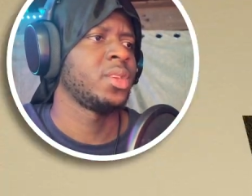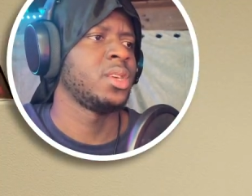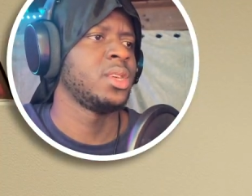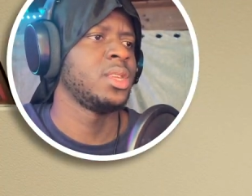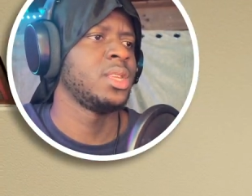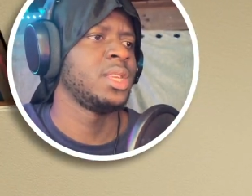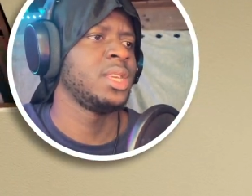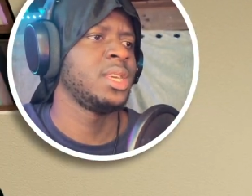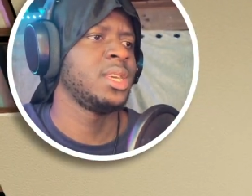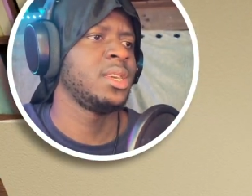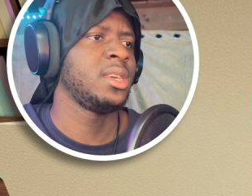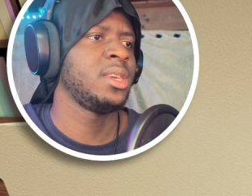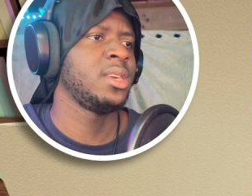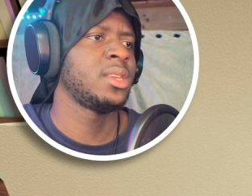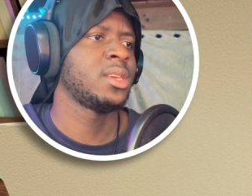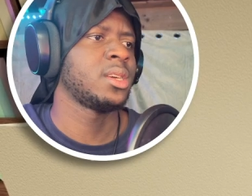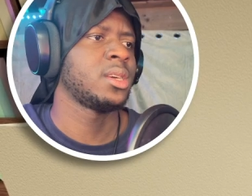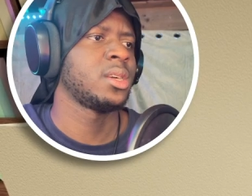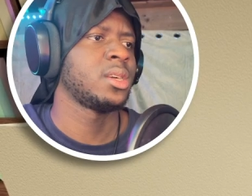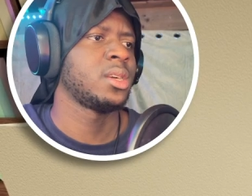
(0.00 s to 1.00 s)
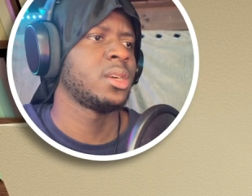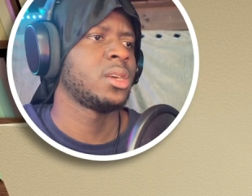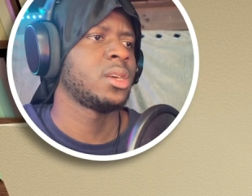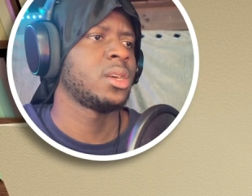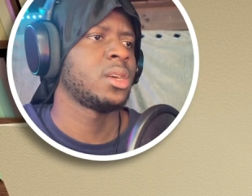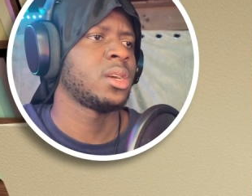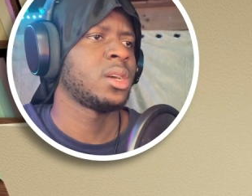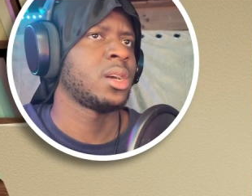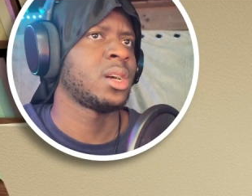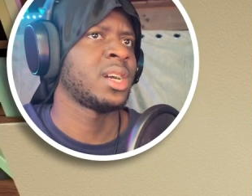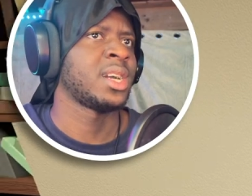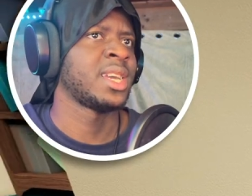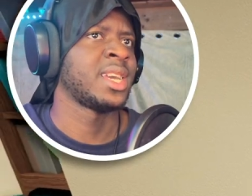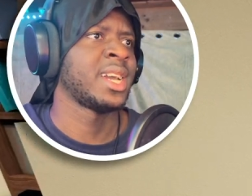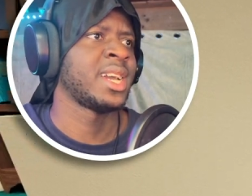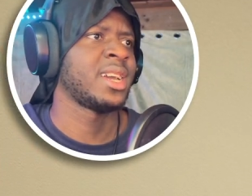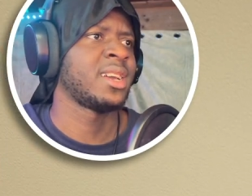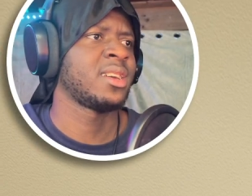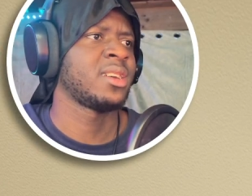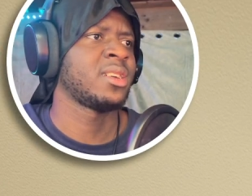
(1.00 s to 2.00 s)
You need a
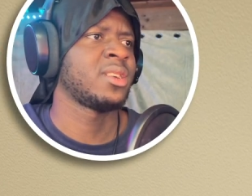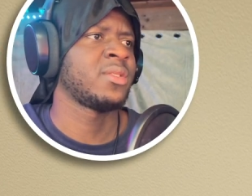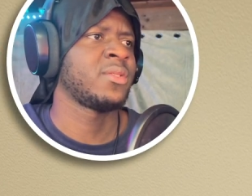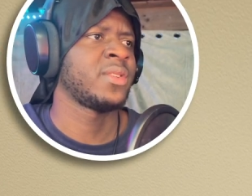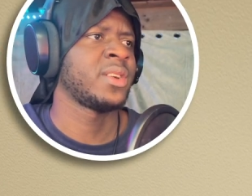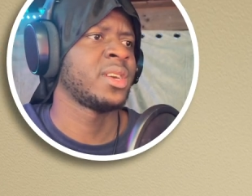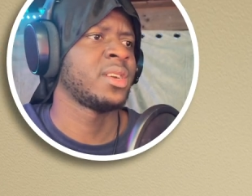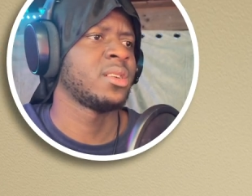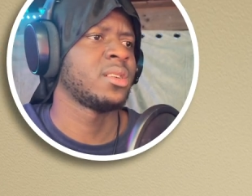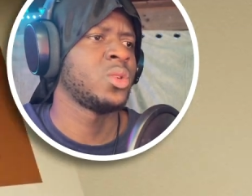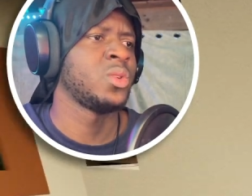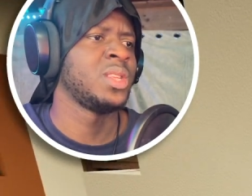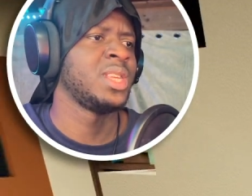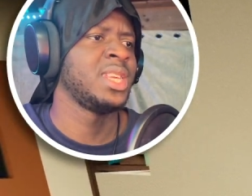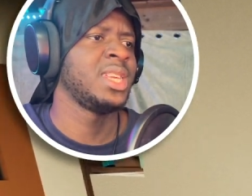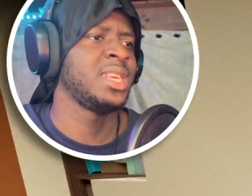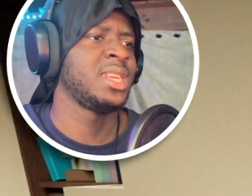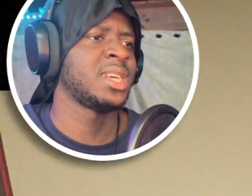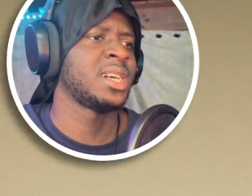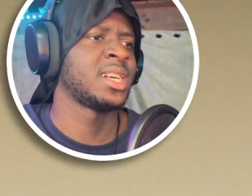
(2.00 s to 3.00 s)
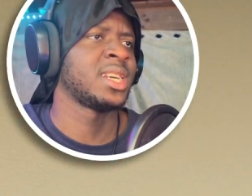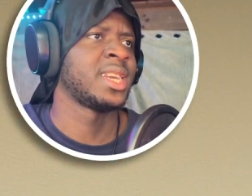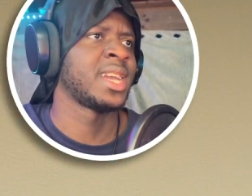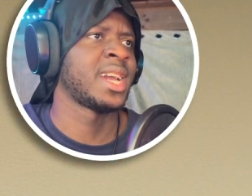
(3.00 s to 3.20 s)
gas. Wait, you need a